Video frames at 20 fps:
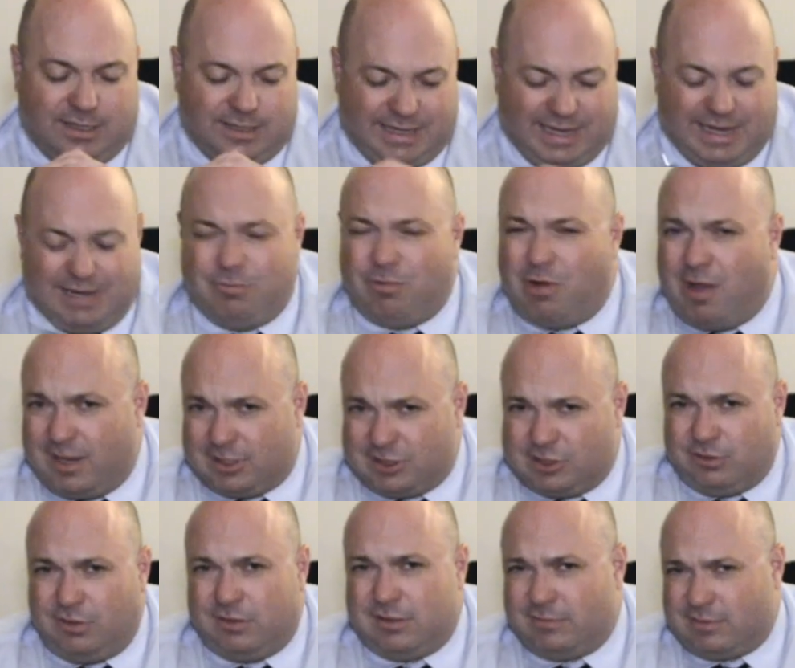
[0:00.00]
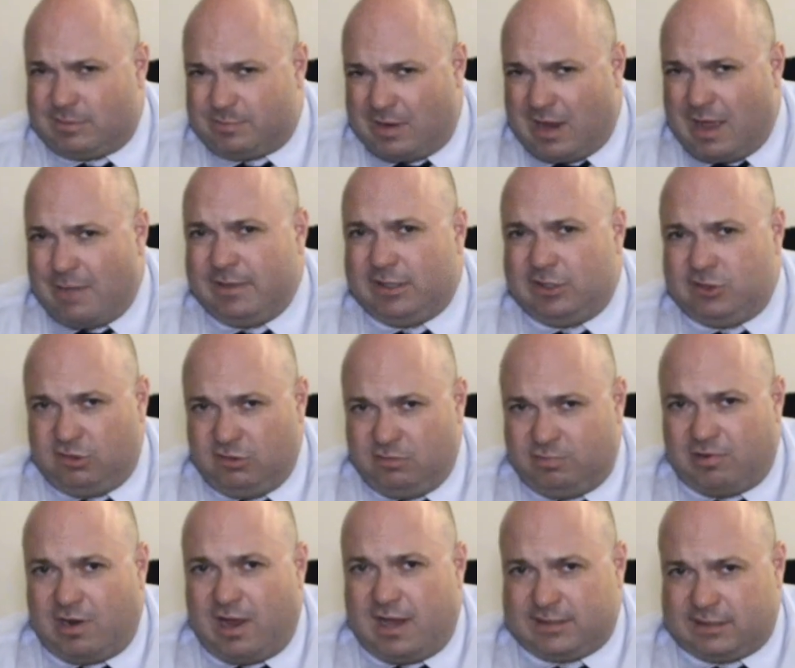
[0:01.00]
In Washtenaw, there was probably 2
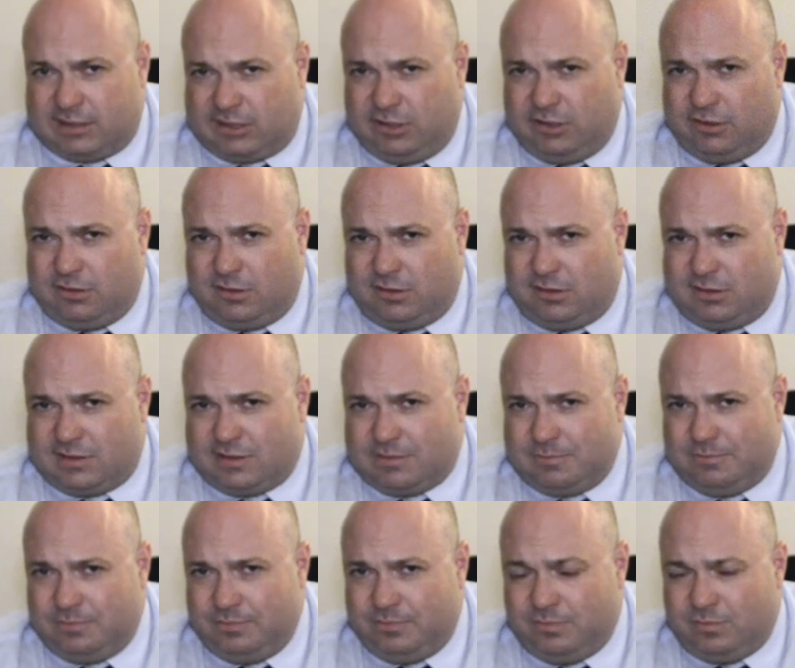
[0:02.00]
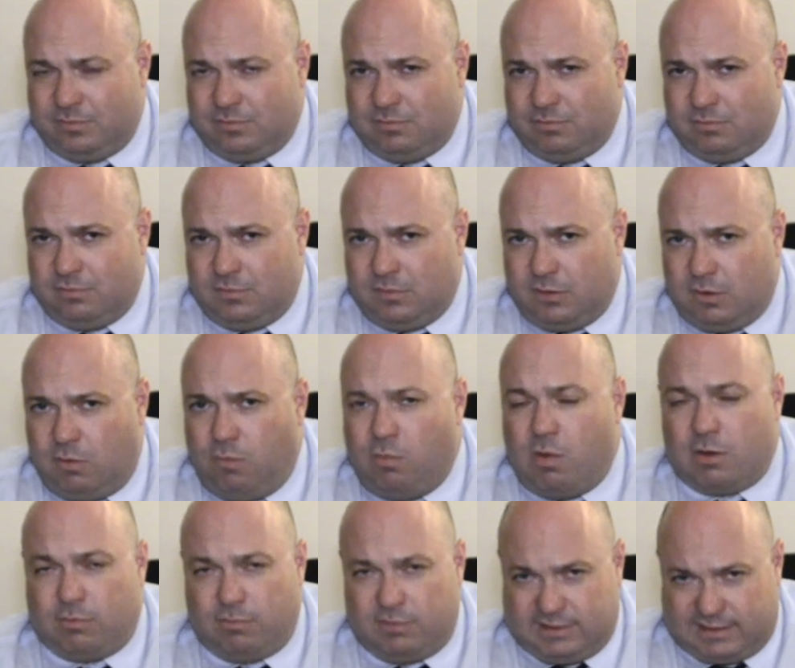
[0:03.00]
prosecutors.
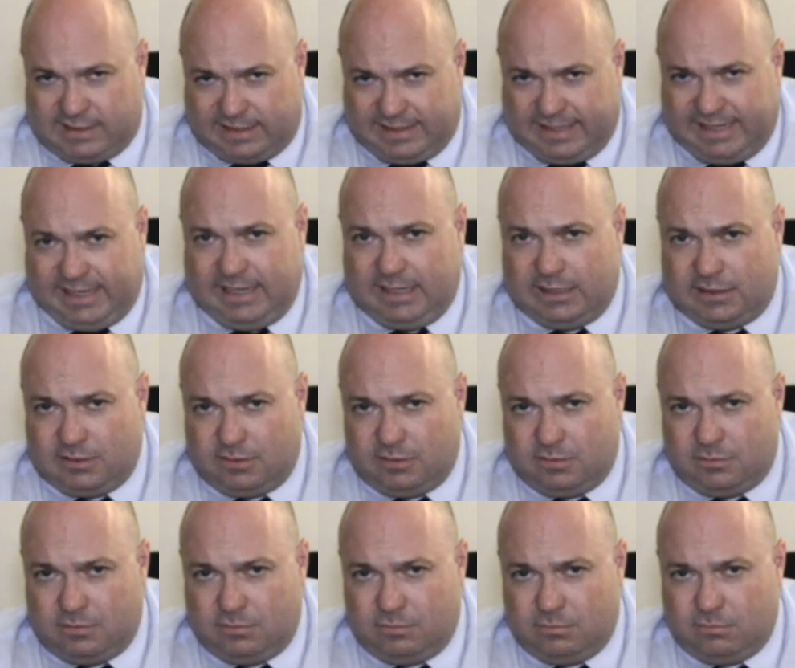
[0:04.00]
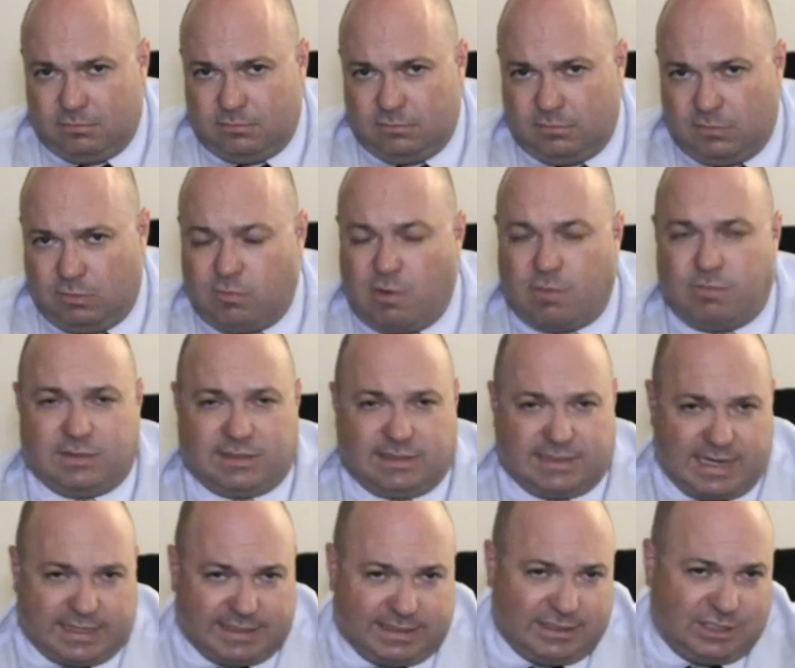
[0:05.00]
One was the lead, one was
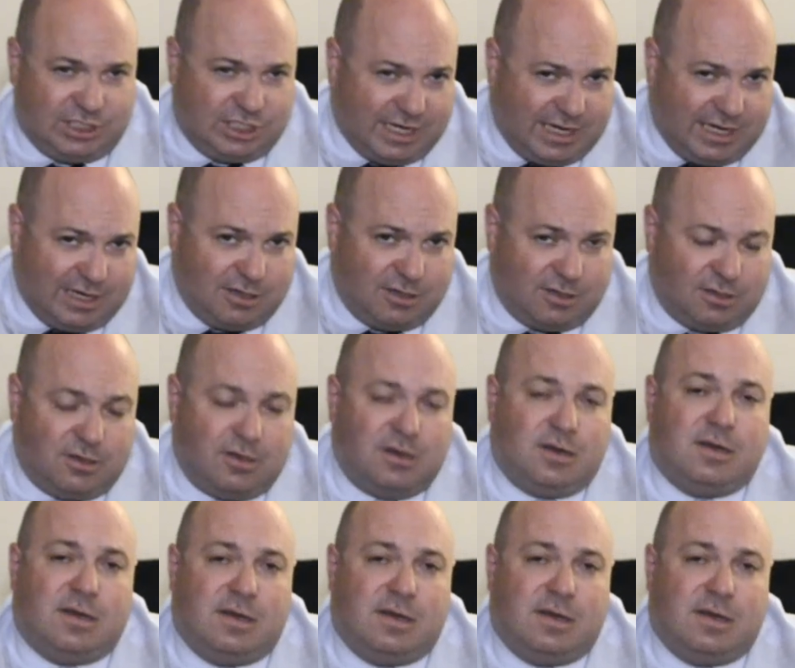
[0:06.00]
second chair.